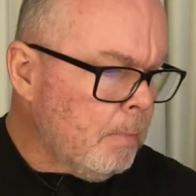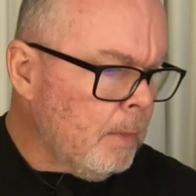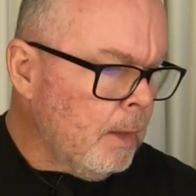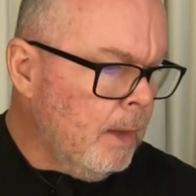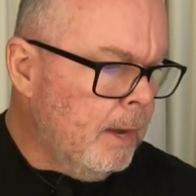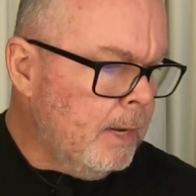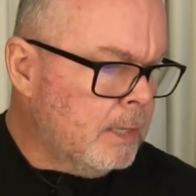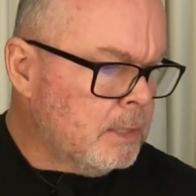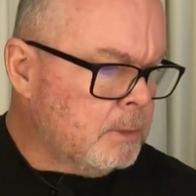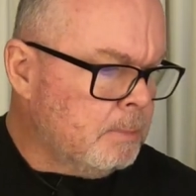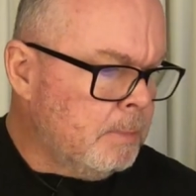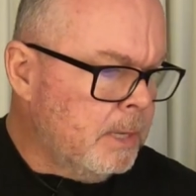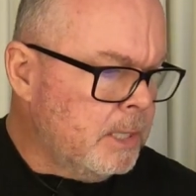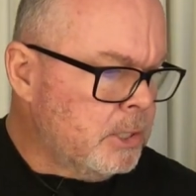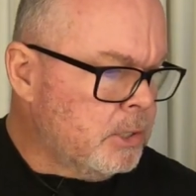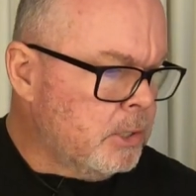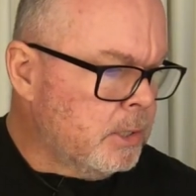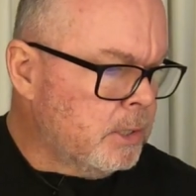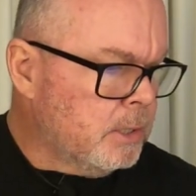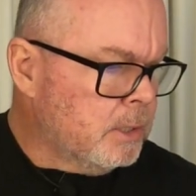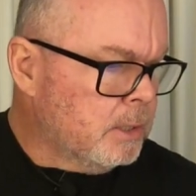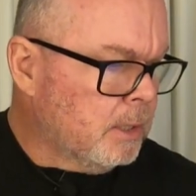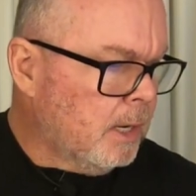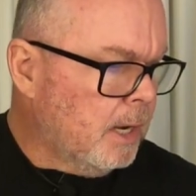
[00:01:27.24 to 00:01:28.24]
As I
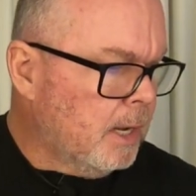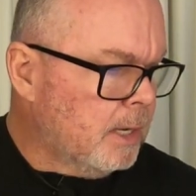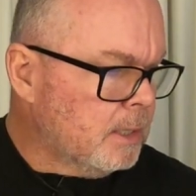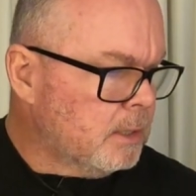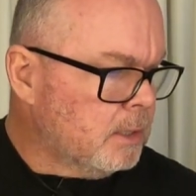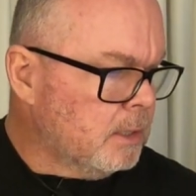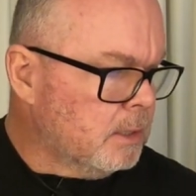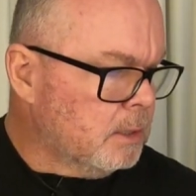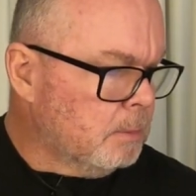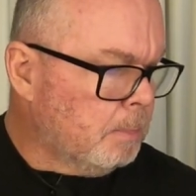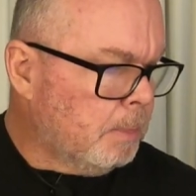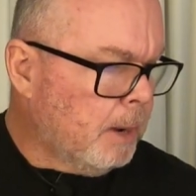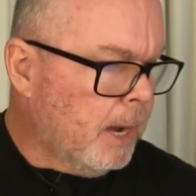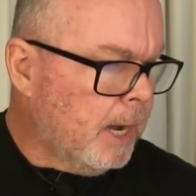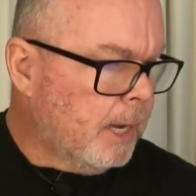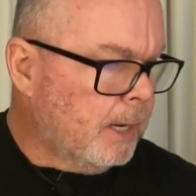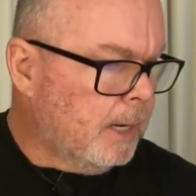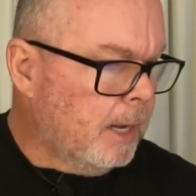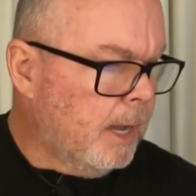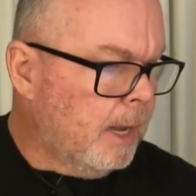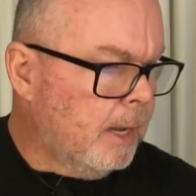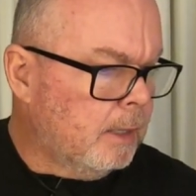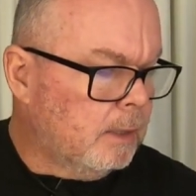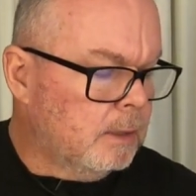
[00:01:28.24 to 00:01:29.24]
mentioned, it's classed as a
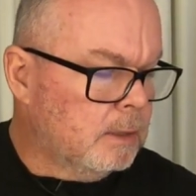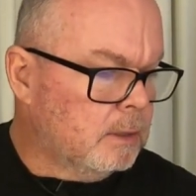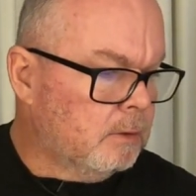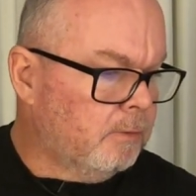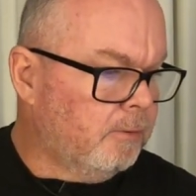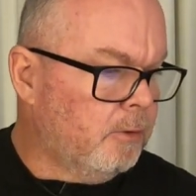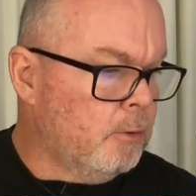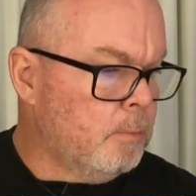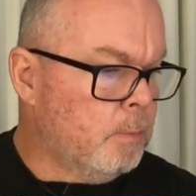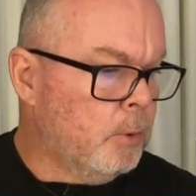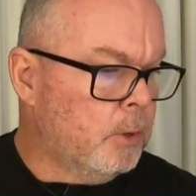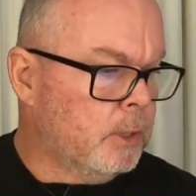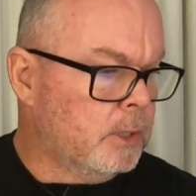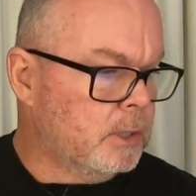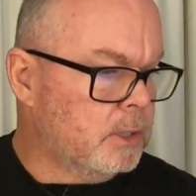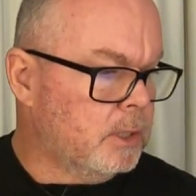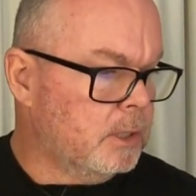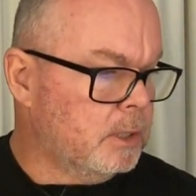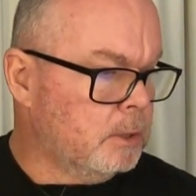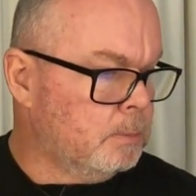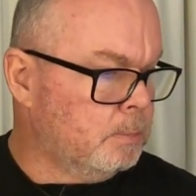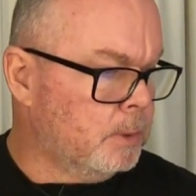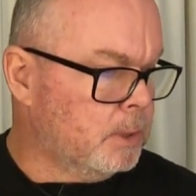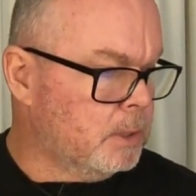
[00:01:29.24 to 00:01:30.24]
pale ale. It's
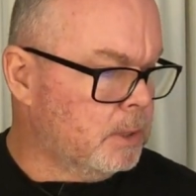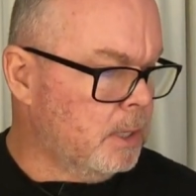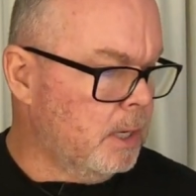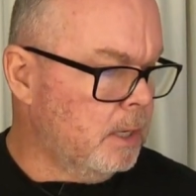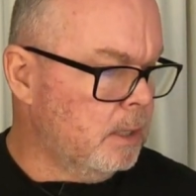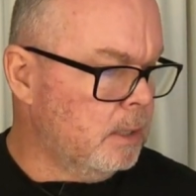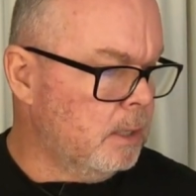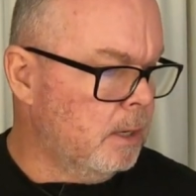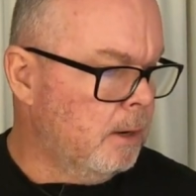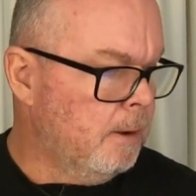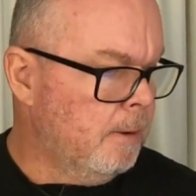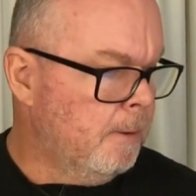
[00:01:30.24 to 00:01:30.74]
4.6%,